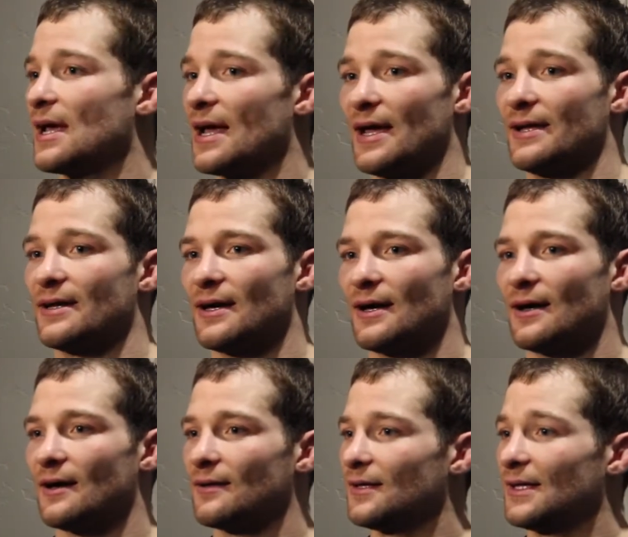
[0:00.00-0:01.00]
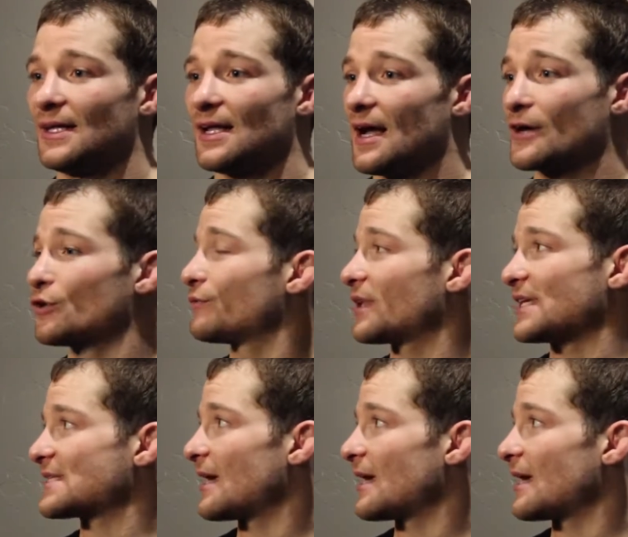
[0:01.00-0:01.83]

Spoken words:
and I couldn't really